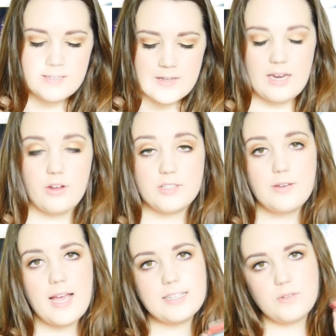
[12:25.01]
And it
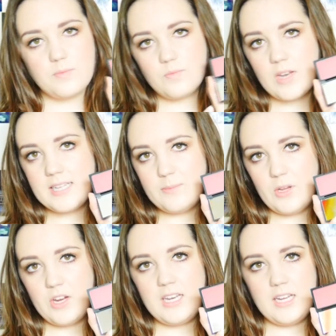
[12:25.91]
also has a nice
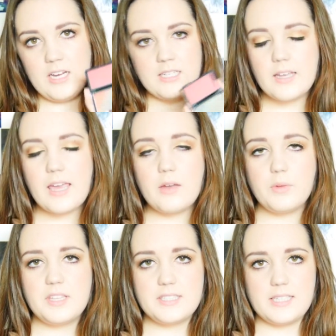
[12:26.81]
mirror in here. Again,
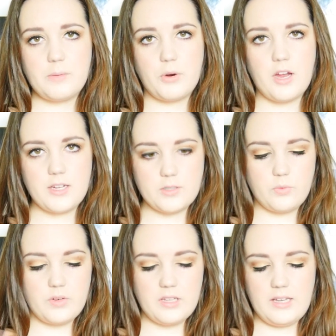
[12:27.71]
with the Sleek product,
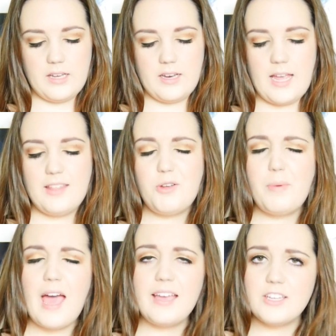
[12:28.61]
really good. And their
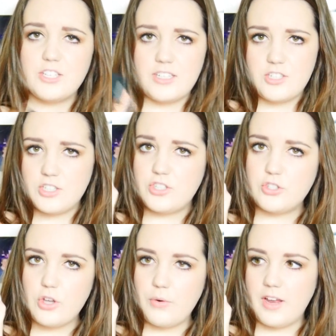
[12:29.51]
packaging is just
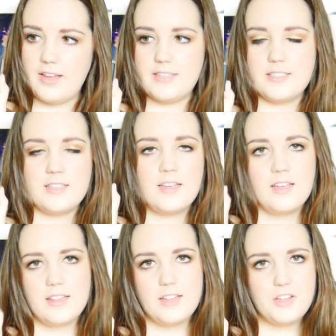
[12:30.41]
so nice.
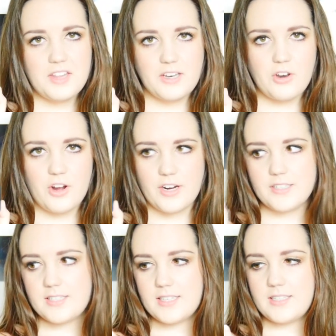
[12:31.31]
They look like
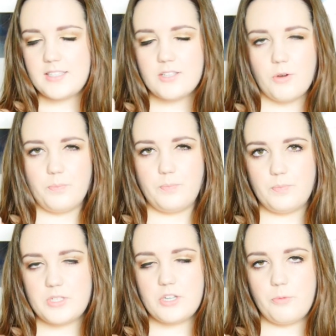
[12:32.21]
NARS. It's so,
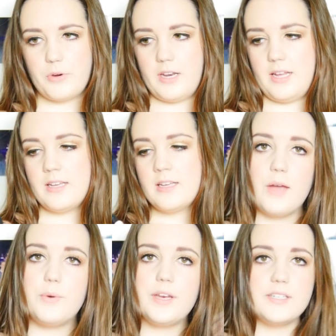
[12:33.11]
so pretty.
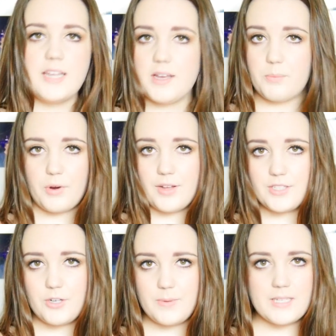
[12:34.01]
I wouldn't take a
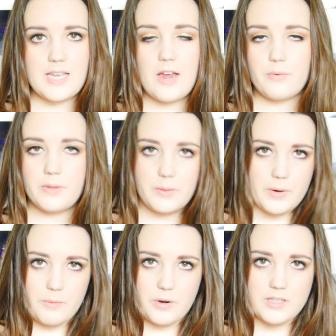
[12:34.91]
bronzer because I don't really
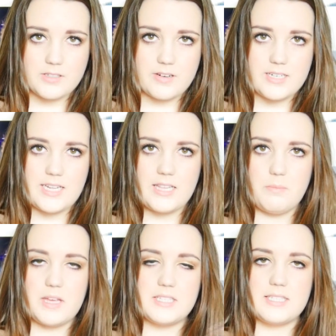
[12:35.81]
wear bronzer on a
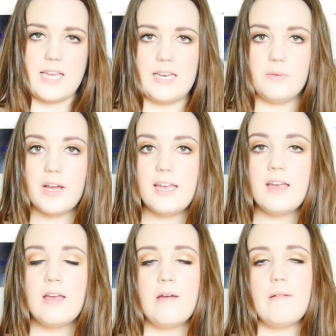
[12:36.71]
daily basis anyway.
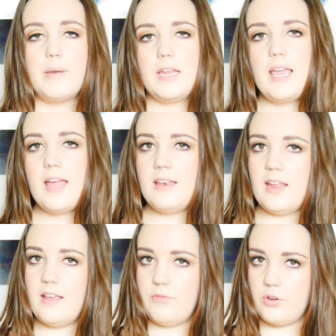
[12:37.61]
But again,
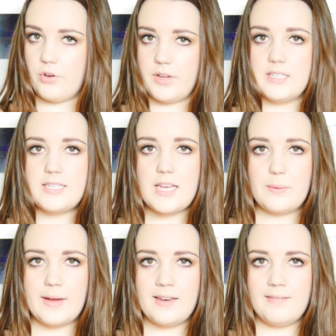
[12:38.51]
if you're going to
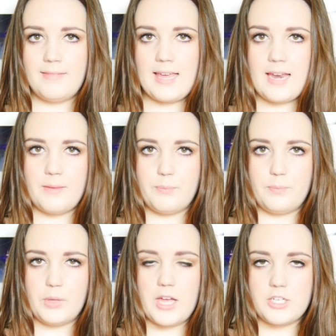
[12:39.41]
take one, get
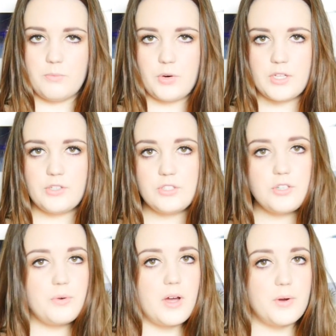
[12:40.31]
a blush and bronzer
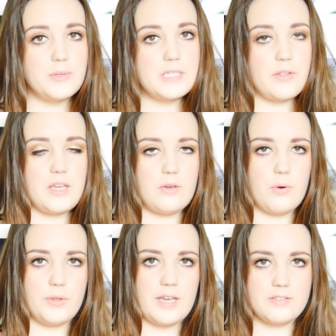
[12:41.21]
duo so that
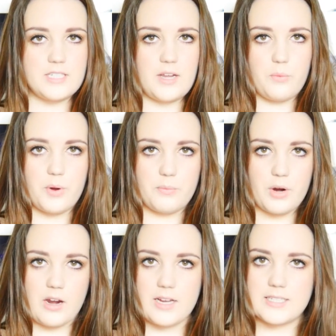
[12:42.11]
you only have to take one
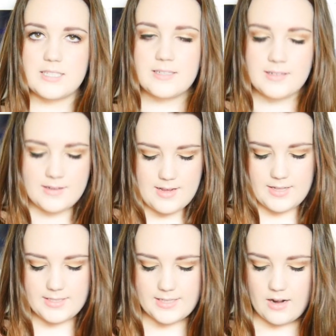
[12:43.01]
product
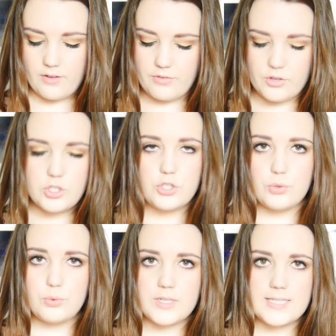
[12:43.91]
instead of
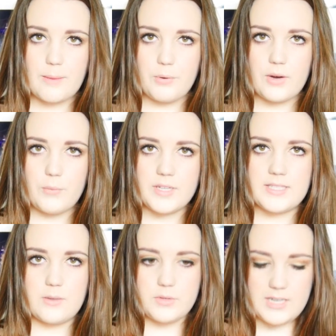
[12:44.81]
2 separate
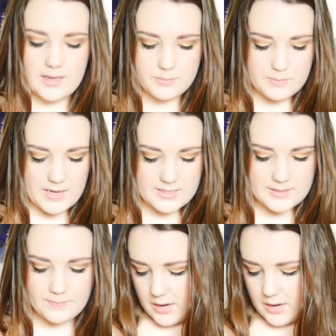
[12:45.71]
ones that will take up space.